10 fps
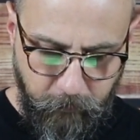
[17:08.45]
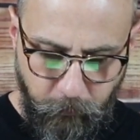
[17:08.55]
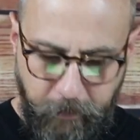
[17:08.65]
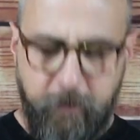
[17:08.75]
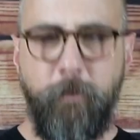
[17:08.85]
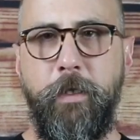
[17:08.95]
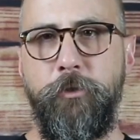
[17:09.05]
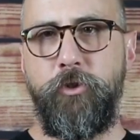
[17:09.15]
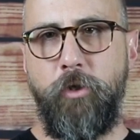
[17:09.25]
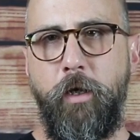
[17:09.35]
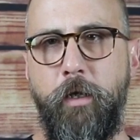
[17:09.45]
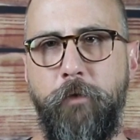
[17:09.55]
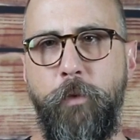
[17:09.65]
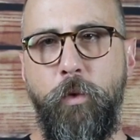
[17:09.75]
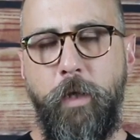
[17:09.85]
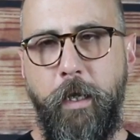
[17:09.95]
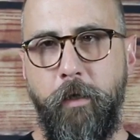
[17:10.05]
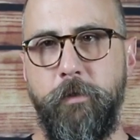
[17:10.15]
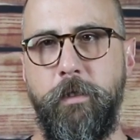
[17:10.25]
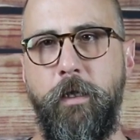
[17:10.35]
We need somebody who's strong enough and who
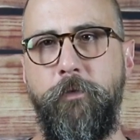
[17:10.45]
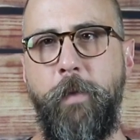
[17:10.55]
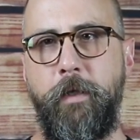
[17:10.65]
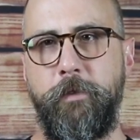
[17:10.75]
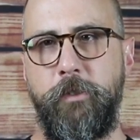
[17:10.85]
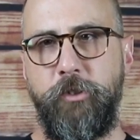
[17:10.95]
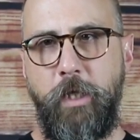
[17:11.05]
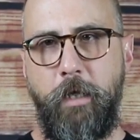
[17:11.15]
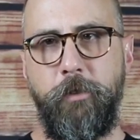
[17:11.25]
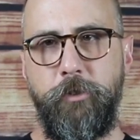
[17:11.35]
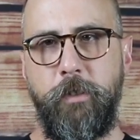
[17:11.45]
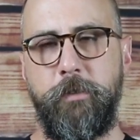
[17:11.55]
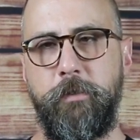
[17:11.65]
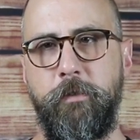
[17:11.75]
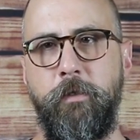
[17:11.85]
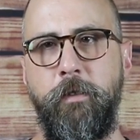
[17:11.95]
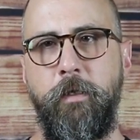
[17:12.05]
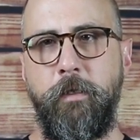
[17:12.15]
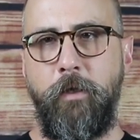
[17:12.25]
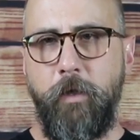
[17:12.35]
cares enough about us to challenge us.
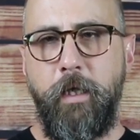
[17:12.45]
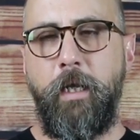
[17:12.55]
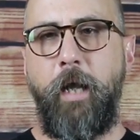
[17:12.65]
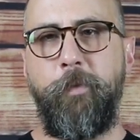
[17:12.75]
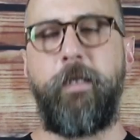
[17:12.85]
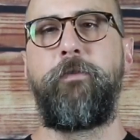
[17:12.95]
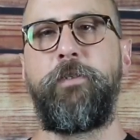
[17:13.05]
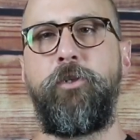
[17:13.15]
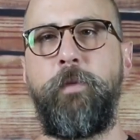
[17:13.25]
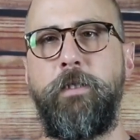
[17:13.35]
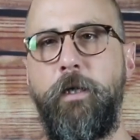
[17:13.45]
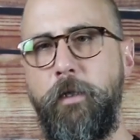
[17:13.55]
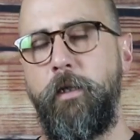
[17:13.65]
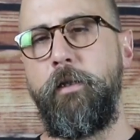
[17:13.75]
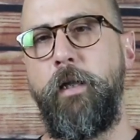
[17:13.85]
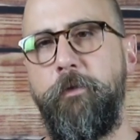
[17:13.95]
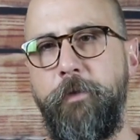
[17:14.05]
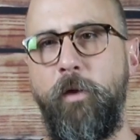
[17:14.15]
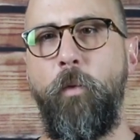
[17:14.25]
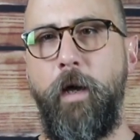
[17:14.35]
Now, again, I believe this should be done in a
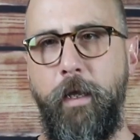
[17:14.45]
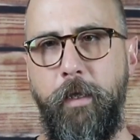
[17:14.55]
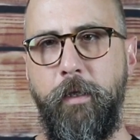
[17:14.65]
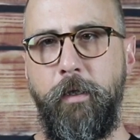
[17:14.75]
loving way.